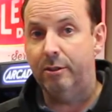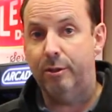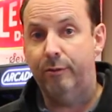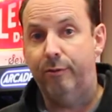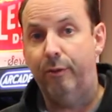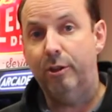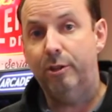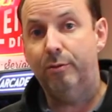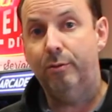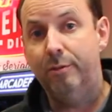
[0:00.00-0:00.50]
So
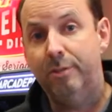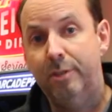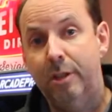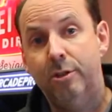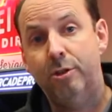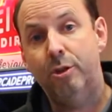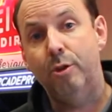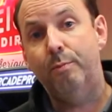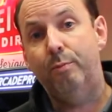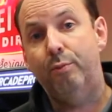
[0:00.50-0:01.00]
first of all is
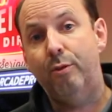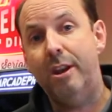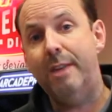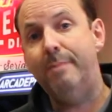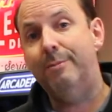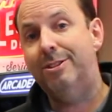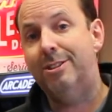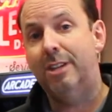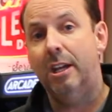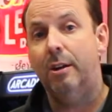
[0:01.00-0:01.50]
the
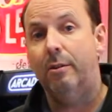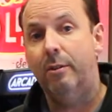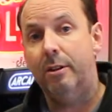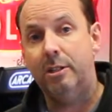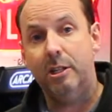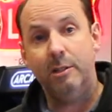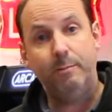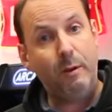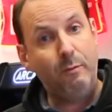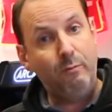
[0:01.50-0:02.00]
Supreme
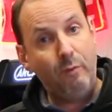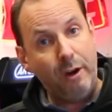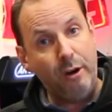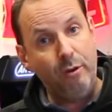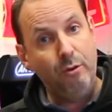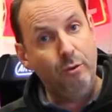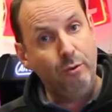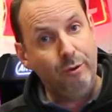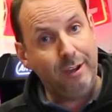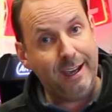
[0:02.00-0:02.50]
Series. It's been
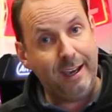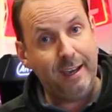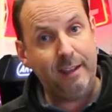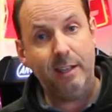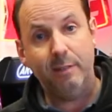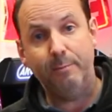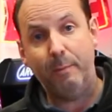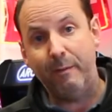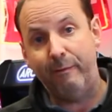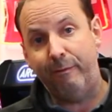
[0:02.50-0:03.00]
running all year.
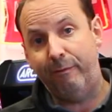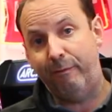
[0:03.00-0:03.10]
There's been